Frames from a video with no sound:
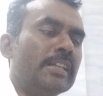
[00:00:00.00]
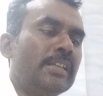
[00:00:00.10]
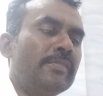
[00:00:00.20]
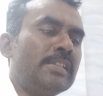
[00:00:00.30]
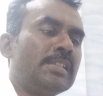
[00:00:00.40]

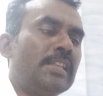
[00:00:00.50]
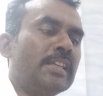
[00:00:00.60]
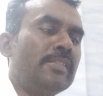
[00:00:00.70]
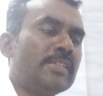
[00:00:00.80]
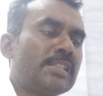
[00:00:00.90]
in which the
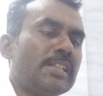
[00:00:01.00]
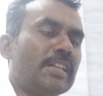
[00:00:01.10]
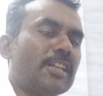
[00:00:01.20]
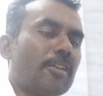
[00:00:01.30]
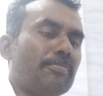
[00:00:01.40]

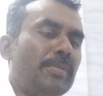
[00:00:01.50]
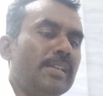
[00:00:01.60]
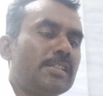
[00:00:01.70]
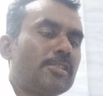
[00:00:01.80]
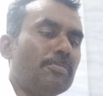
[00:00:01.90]
investigator
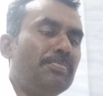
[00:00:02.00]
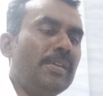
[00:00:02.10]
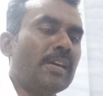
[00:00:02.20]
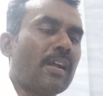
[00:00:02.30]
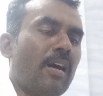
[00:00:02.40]
brings to
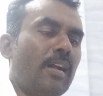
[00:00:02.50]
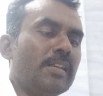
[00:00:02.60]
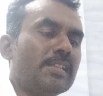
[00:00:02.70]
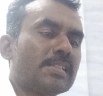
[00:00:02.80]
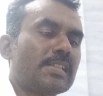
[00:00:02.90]
bear all
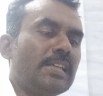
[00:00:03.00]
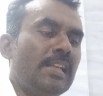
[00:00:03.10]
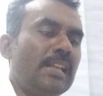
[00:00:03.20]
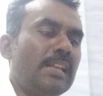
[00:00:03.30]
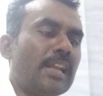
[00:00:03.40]
his
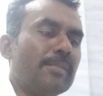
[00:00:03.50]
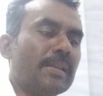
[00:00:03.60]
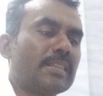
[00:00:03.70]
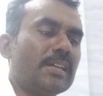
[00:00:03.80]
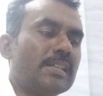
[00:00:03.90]
skill and
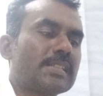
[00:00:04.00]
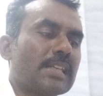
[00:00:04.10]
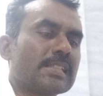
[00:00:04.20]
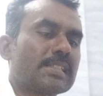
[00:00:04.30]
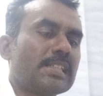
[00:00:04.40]
methods
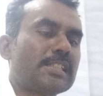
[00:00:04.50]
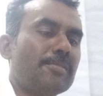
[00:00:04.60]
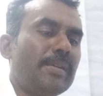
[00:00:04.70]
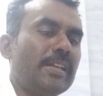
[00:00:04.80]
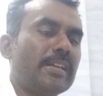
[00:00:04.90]
as a
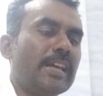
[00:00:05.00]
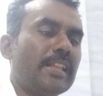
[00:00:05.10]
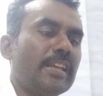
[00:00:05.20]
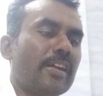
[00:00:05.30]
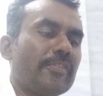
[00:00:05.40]
systematic
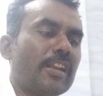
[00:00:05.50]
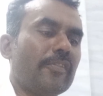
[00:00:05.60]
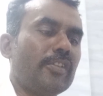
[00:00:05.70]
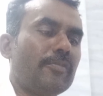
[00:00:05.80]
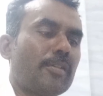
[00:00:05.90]
gathering of
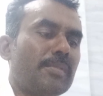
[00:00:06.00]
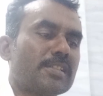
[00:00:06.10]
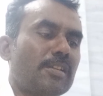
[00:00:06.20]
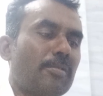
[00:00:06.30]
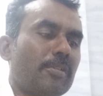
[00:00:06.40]
enough
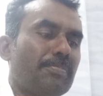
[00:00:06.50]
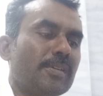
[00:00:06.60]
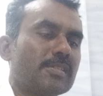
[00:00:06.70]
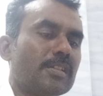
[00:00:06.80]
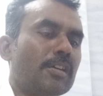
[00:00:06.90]
information about a
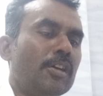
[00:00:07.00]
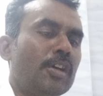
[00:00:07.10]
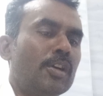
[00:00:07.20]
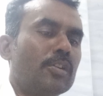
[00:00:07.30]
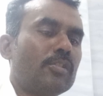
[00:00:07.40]
person
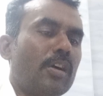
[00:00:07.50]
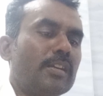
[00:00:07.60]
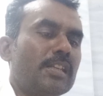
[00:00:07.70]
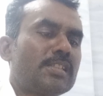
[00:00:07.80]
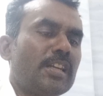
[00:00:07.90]
to
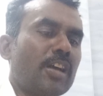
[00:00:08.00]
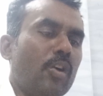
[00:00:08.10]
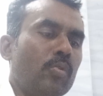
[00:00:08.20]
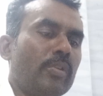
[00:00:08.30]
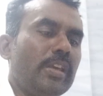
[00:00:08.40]
understand
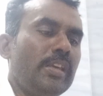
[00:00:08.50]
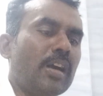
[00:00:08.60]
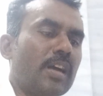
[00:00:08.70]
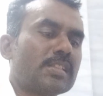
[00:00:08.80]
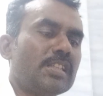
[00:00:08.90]
how
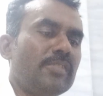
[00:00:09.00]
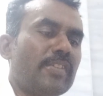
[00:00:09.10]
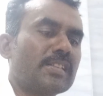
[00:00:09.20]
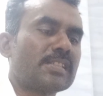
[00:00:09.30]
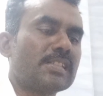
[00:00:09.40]
he or she
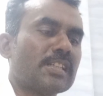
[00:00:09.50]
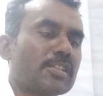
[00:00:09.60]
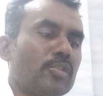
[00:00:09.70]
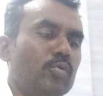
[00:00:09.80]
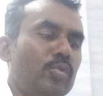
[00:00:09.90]
functions
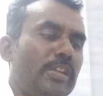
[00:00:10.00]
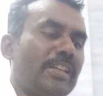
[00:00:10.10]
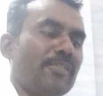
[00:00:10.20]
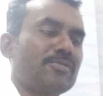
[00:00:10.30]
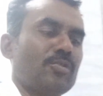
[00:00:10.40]
as a
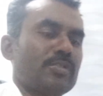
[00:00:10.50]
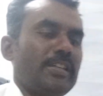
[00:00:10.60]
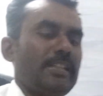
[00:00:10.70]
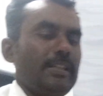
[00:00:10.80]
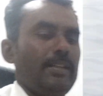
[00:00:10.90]
unit of
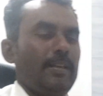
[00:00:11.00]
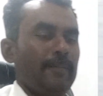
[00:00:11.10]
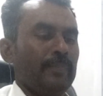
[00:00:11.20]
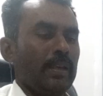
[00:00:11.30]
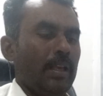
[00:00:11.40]
society.
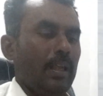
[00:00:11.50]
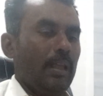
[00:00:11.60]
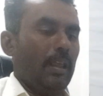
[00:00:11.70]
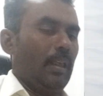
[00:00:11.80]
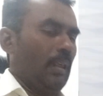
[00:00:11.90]

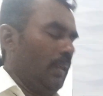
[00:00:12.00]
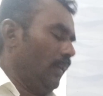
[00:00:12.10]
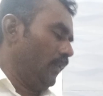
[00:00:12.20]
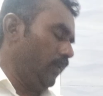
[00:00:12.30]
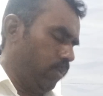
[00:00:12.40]

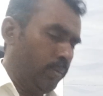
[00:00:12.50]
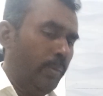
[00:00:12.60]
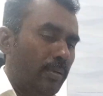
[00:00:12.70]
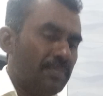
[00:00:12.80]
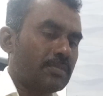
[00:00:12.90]

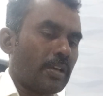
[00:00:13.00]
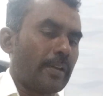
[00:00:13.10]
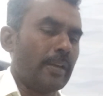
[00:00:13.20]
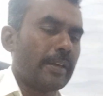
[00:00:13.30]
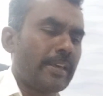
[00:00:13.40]

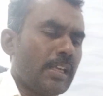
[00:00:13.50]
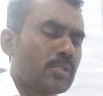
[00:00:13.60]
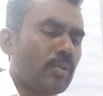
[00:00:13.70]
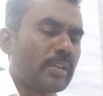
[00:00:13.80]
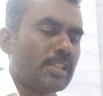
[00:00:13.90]
Sorry.
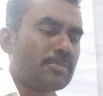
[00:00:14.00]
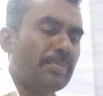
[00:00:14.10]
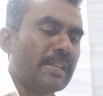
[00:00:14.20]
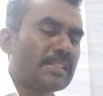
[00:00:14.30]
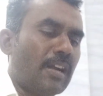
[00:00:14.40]
Casework is
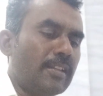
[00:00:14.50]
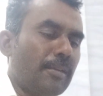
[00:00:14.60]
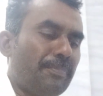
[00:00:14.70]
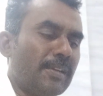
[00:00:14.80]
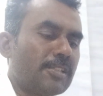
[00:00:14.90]
based on
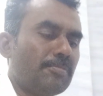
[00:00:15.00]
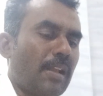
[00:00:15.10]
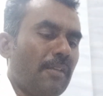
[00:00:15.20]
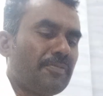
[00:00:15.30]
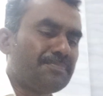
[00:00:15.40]
the
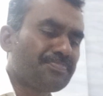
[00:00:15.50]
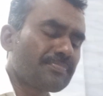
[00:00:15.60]
principles